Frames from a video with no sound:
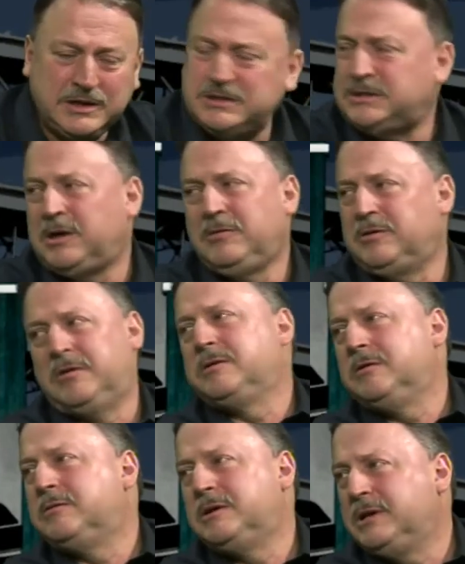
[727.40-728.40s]
it's no
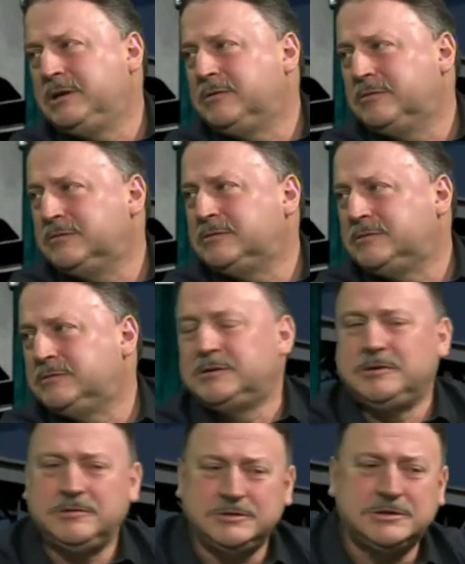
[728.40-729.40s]
longer illegal to
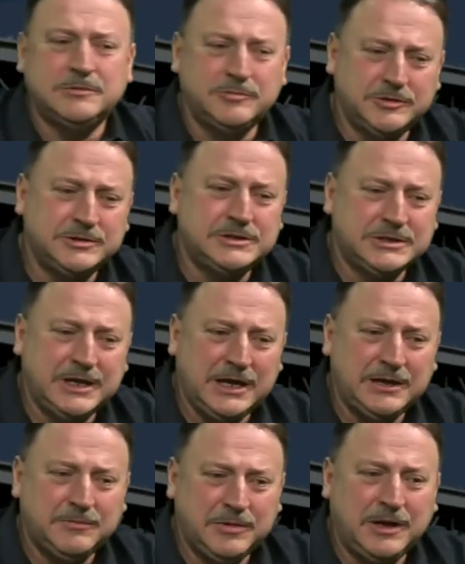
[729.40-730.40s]
use the word
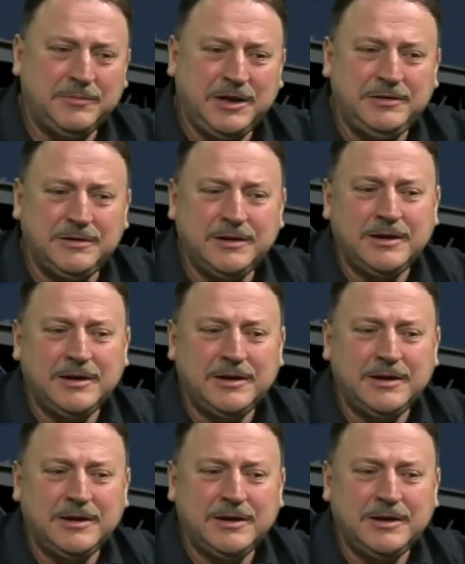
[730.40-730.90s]
scab. I mean,